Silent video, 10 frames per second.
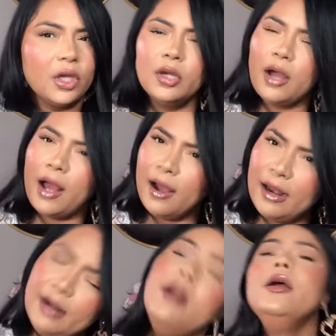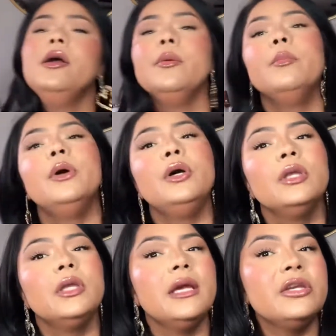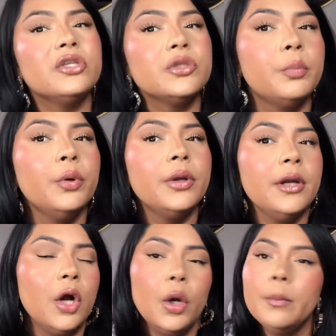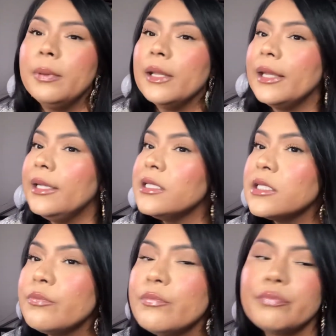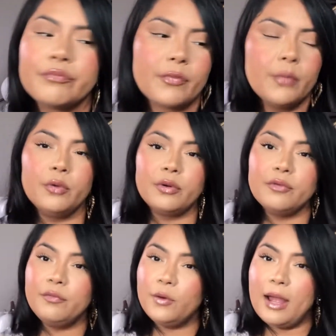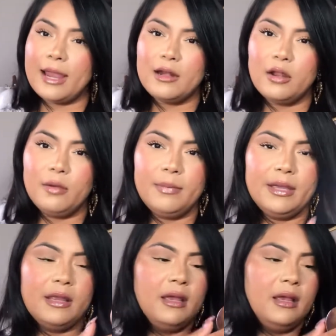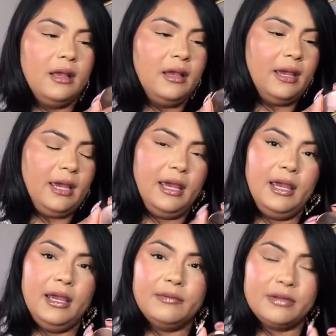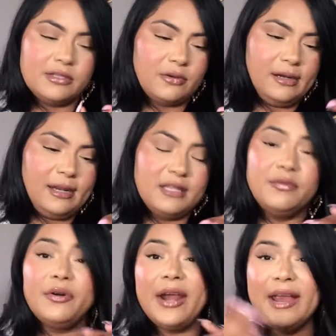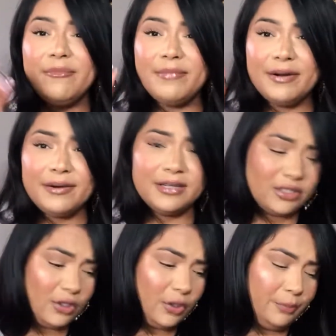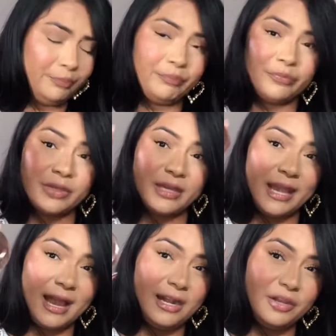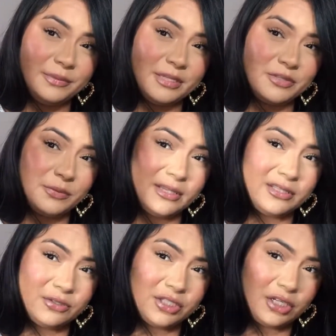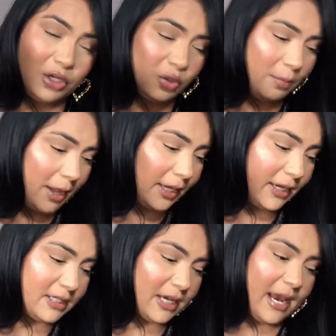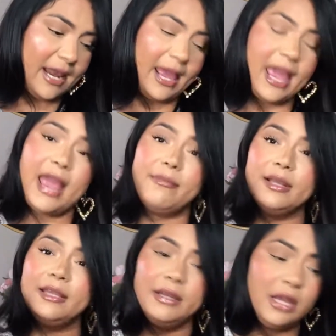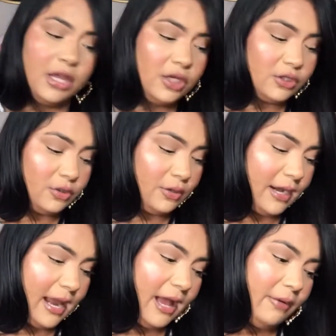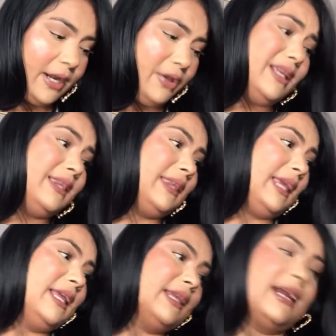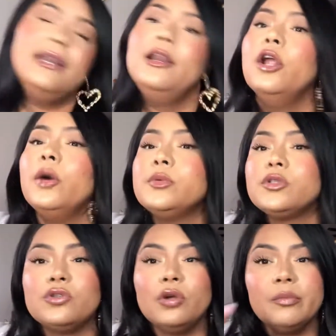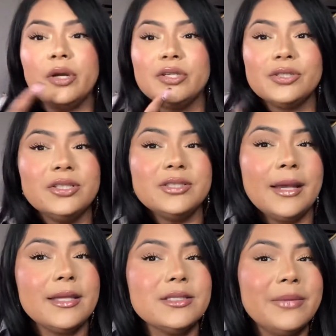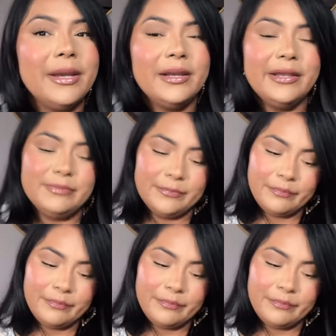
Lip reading: hard, but they just put it on place beautiful. I love it, and it's gonna last forever. So yeah, I love this one, such a cute package and everything. So now another thing that I love so much, as I can see my lips,